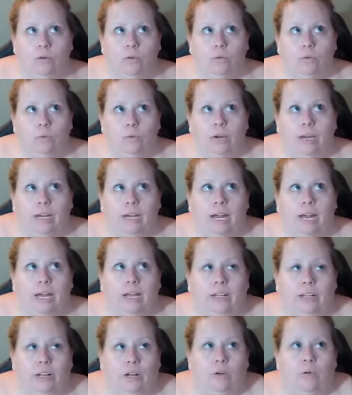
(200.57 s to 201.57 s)

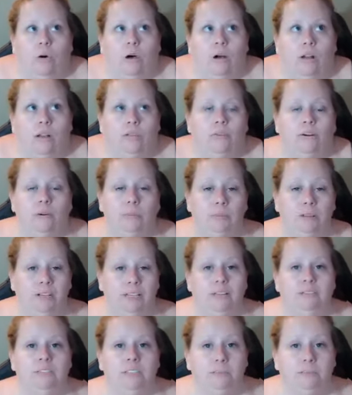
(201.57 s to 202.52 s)
create, all of our beliefs